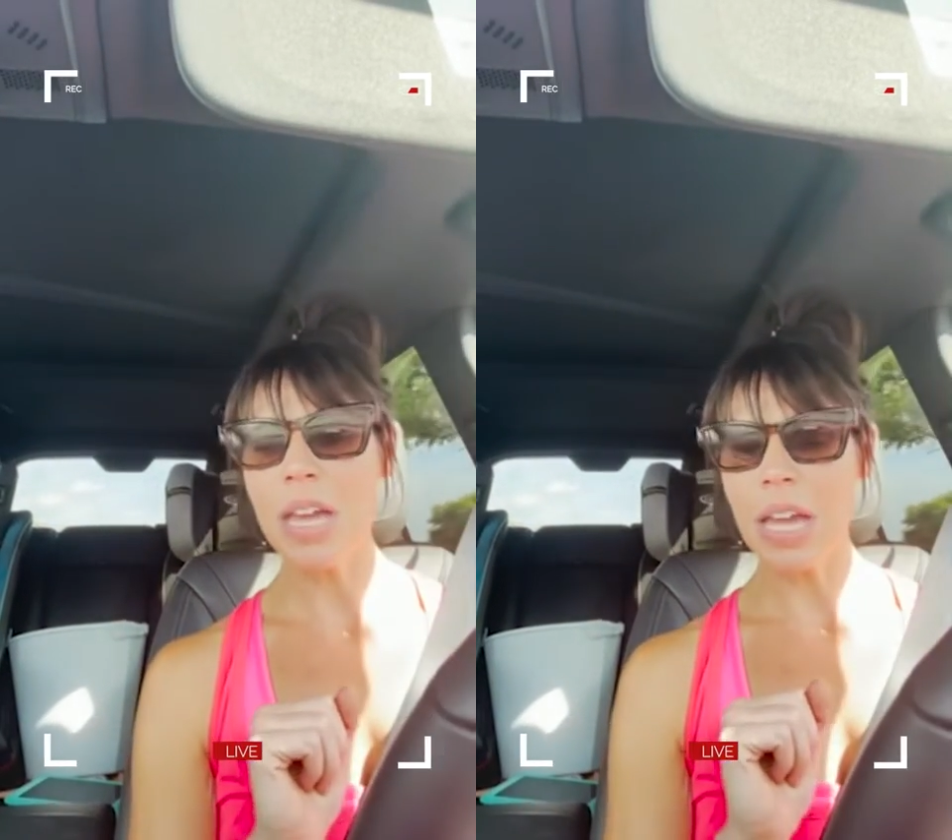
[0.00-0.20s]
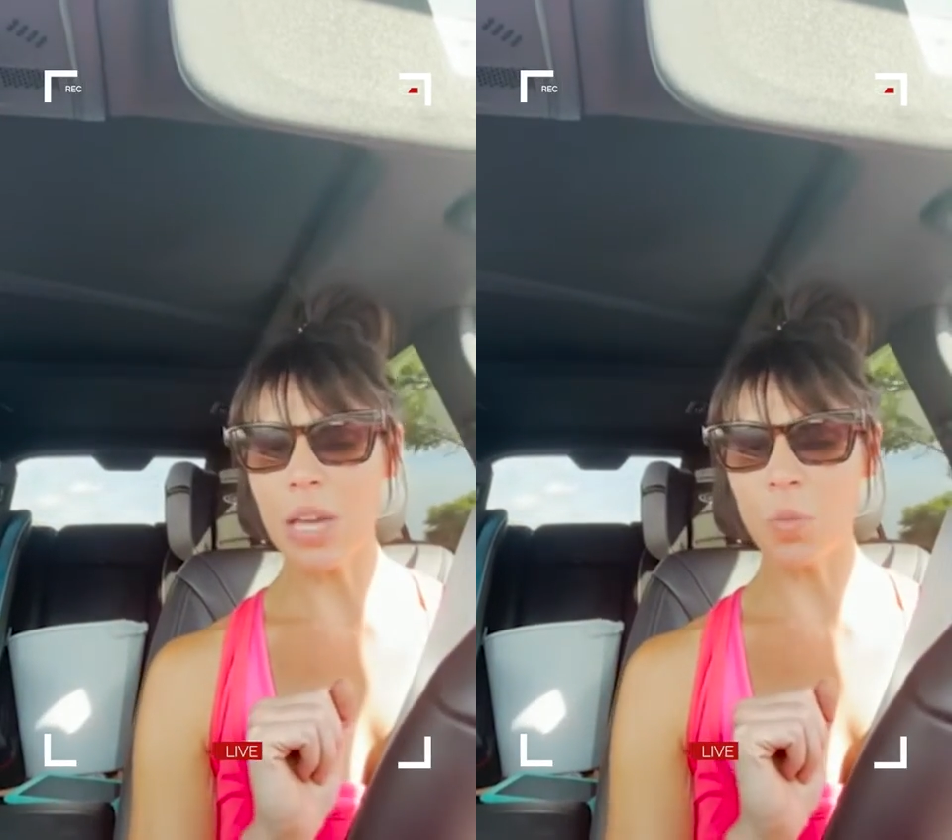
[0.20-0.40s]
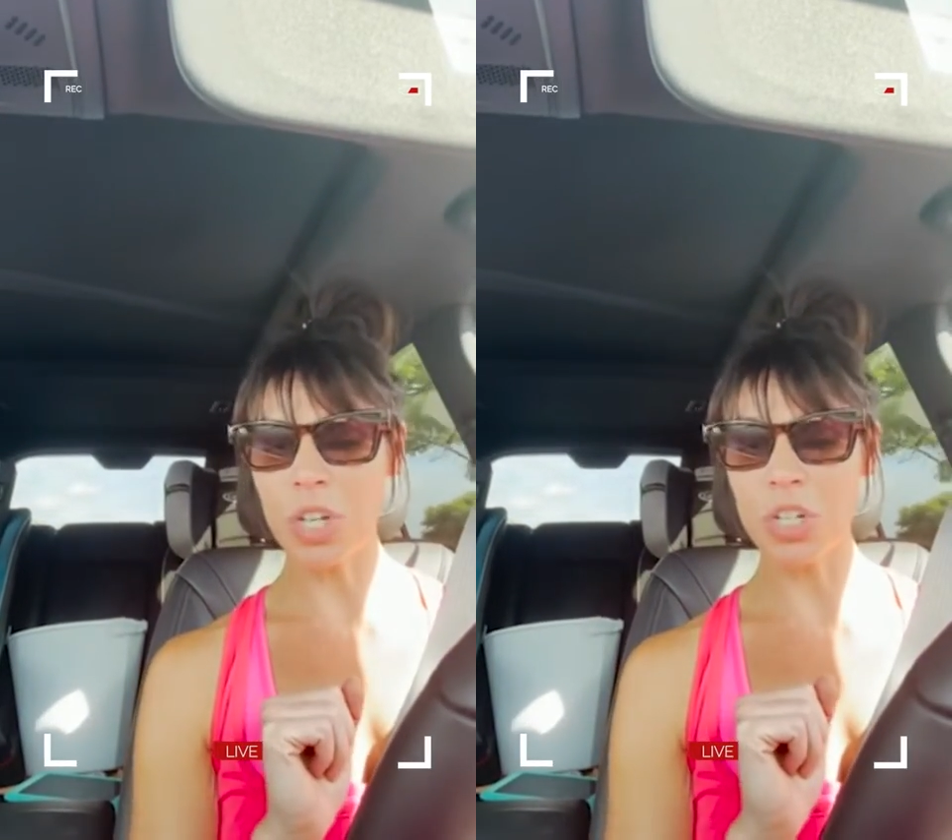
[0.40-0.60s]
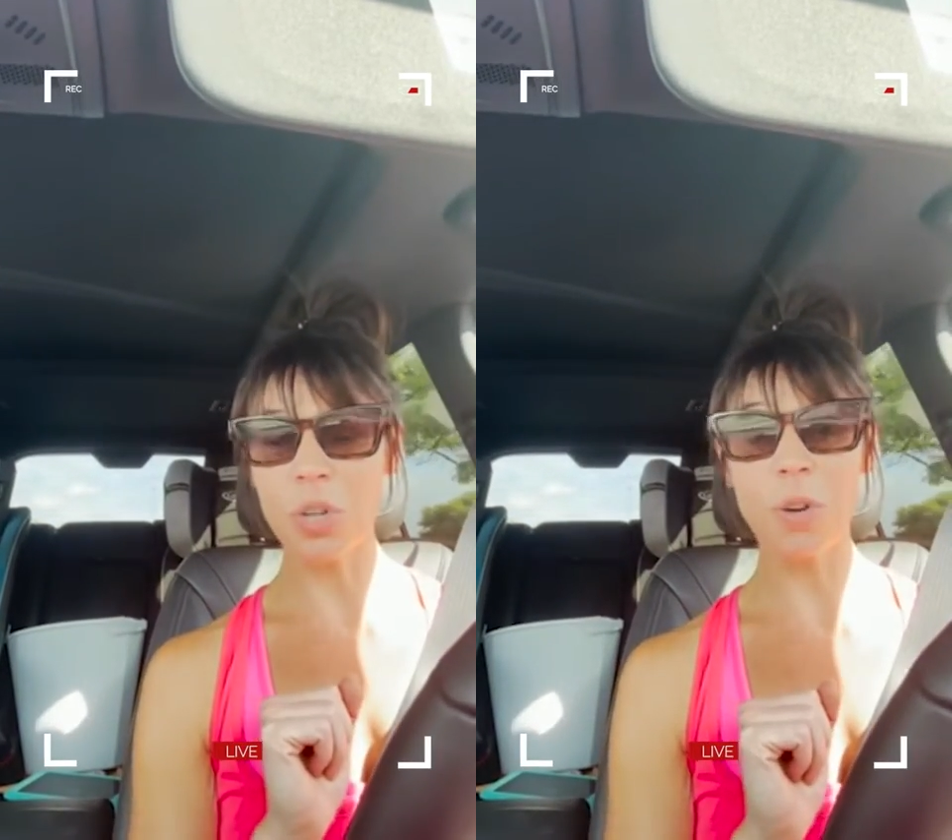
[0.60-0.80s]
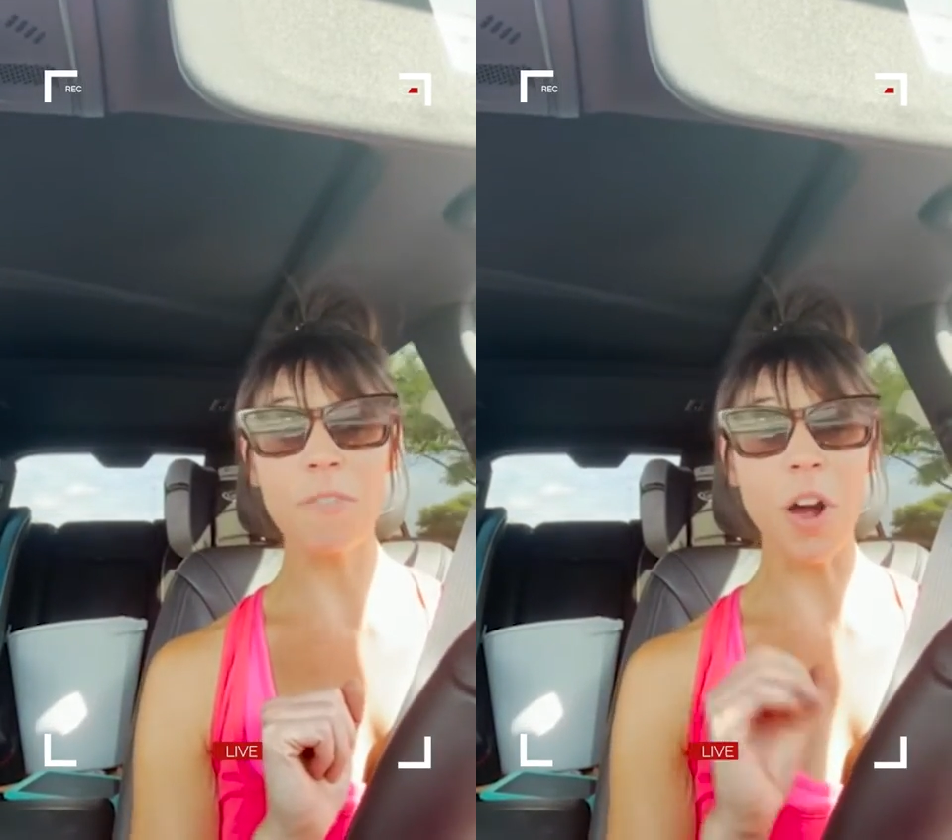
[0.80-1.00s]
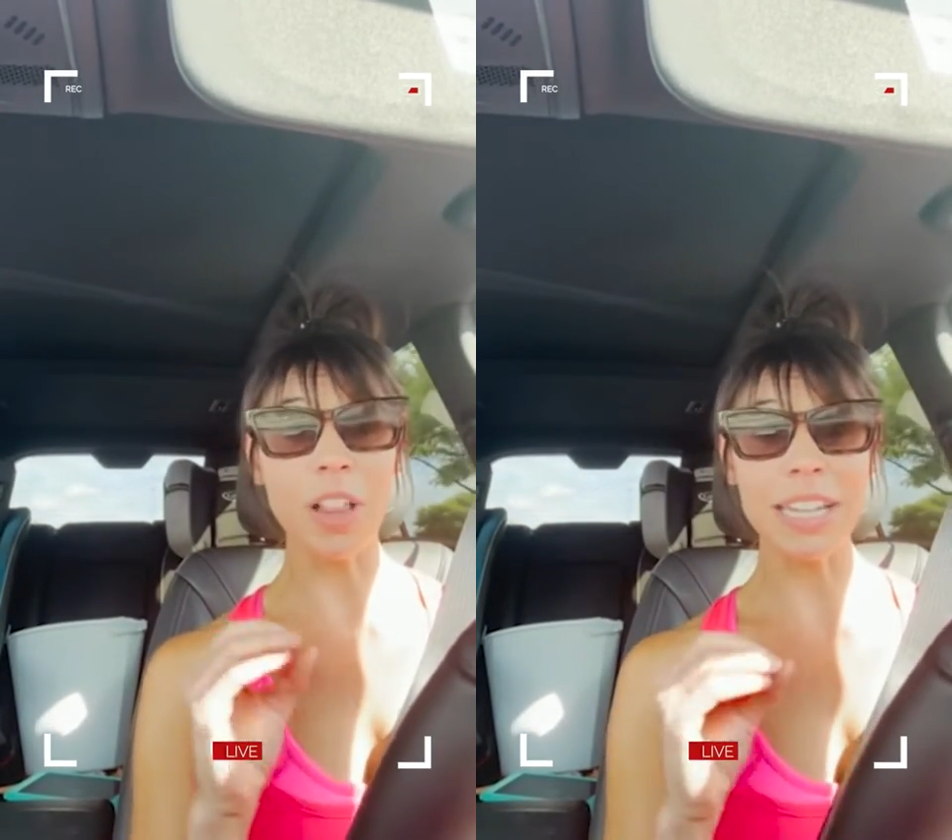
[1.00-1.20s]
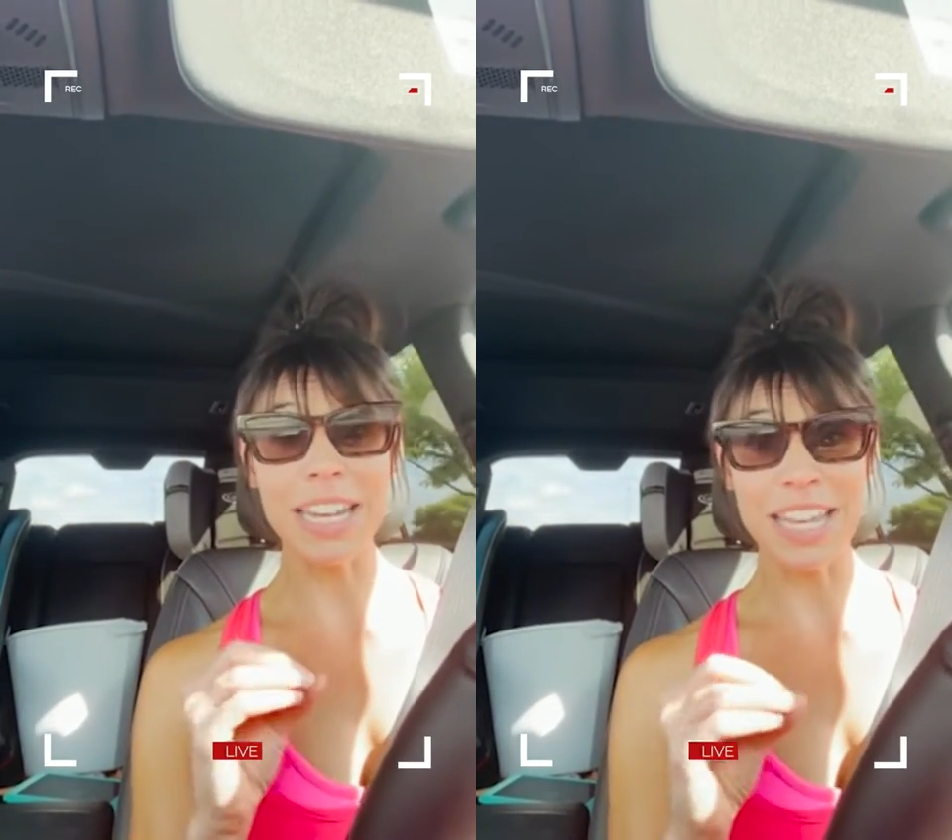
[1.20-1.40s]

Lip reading: And when you're falling